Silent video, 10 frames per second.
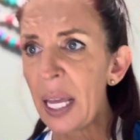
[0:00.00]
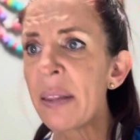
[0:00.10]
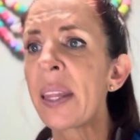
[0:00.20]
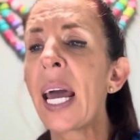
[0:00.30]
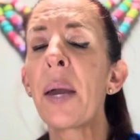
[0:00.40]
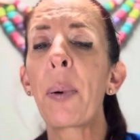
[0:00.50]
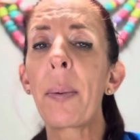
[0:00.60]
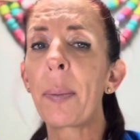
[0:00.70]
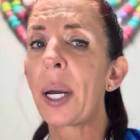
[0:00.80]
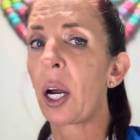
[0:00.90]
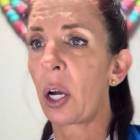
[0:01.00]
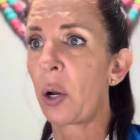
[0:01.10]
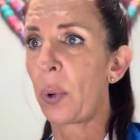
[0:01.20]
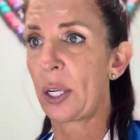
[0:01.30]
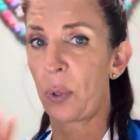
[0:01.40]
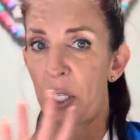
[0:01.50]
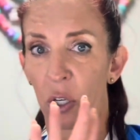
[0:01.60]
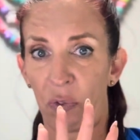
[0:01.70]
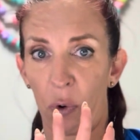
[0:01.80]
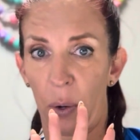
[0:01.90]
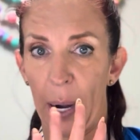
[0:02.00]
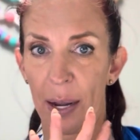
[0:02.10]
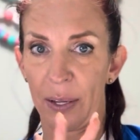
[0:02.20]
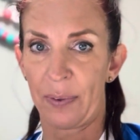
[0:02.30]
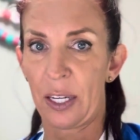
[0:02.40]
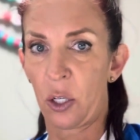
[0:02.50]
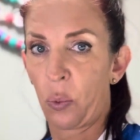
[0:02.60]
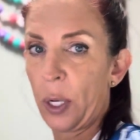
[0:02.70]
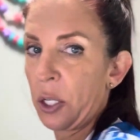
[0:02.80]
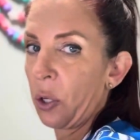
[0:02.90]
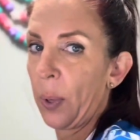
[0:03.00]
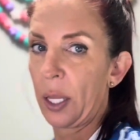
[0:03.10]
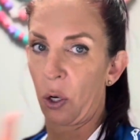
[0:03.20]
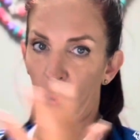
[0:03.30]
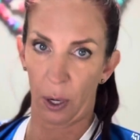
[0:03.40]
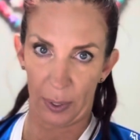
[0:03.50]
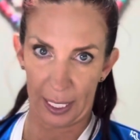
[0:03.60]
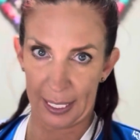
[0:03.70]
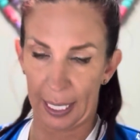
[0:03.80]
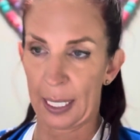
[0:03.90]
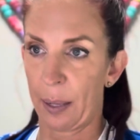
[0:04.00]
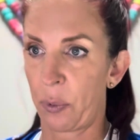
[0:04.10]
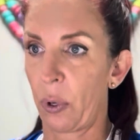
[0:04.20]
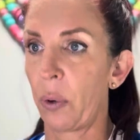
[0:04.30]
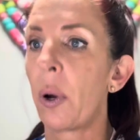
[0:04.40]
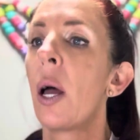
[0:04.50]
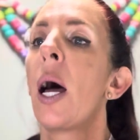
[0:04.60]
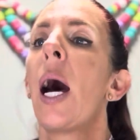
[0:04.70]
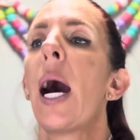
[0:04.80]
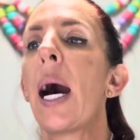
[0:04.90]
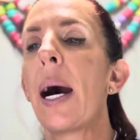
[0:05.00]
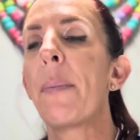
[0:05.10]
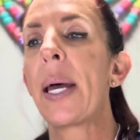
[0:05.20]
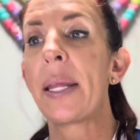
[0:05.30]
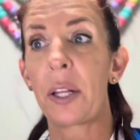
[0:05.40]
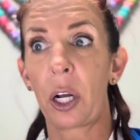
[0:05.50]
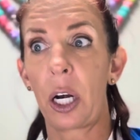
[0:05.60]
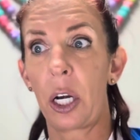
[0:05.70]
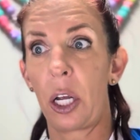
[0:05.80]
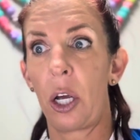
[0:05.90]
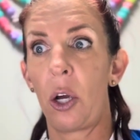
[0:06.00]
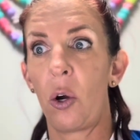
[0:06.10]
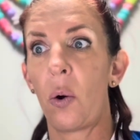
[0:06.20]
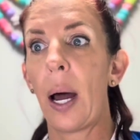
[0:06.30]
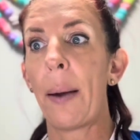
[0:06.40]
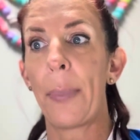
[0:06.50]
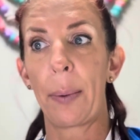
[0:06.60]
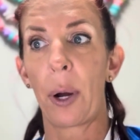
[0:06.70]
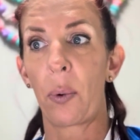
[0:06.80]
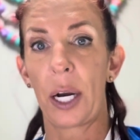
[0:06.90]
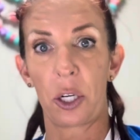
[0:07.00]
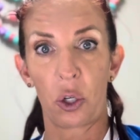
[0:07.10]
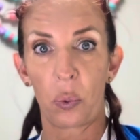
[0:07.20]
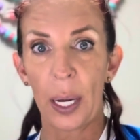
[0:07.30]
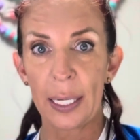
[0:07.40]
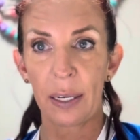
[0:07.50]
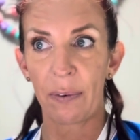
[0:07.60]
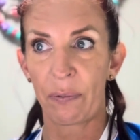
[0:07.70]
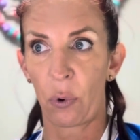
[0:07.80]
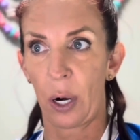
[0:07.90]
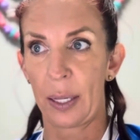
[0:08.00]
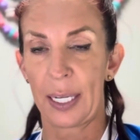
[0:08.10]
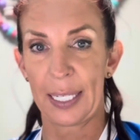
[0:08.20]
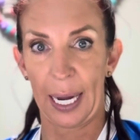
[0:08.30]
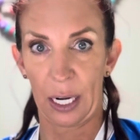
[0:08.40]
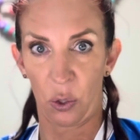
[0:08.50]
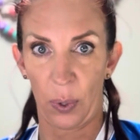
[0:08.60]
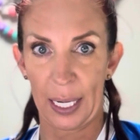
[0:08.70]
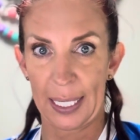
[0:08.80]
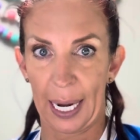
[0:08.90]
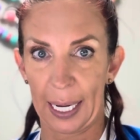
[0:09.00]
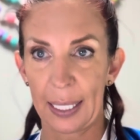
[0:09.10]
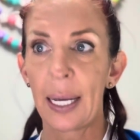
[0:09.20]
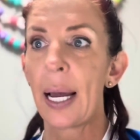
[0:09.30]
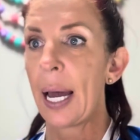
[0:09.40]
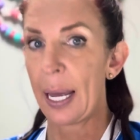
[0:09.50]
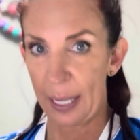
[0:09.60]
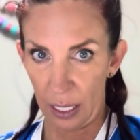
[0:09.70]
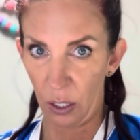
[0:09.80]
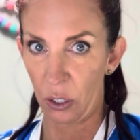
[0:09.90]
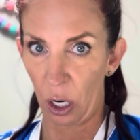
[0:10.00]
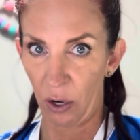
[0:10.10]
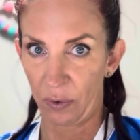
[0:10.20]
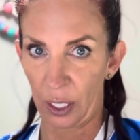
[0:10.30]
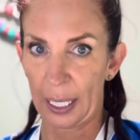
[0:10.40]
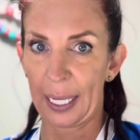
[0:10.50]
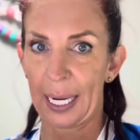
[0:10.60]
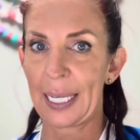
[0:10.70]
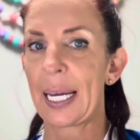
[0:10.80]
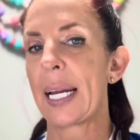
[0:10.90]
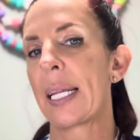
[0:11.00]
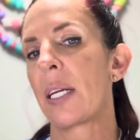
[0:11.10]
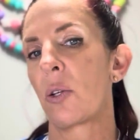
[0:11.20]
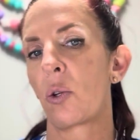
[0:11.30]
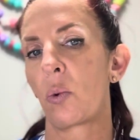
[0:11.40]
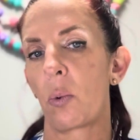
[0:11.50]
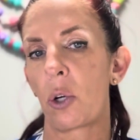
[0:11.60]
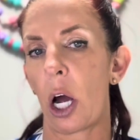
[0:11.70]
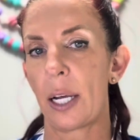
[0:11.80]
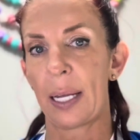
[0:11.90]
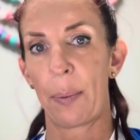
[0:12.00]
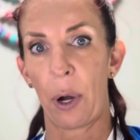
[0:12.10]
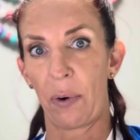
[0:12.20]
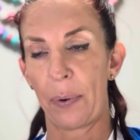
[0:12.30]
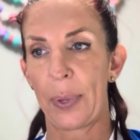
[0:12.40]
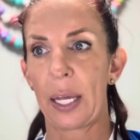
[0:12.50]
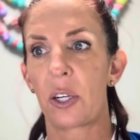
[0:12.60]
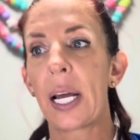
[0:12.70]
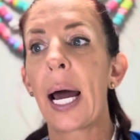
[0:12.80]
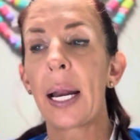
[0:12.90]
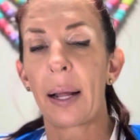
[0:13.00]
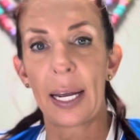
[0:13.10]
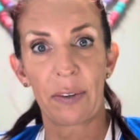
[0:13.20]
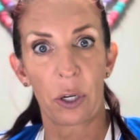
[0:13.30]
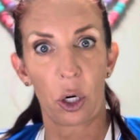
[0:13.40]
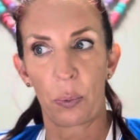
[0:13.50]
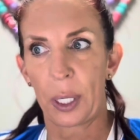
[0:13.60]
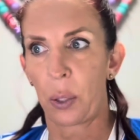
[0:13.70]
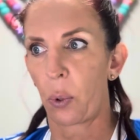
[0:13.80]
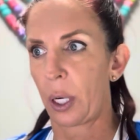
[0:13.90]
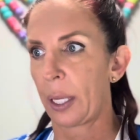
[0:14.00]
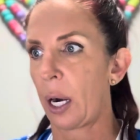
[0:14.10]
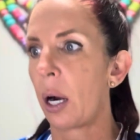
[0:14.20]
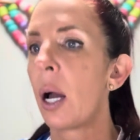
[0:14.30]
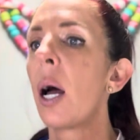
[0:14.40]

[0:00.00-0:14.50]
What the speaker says: They probably are going to want to switch. There's 4 rounds of this. Switch the way they're throwing the second time through. And then they're going to do a med ball Russian twist for the second 20 seconds. And then you'll start over again, like I said, and then toss that ball from the other side. Lots of good oblique work there.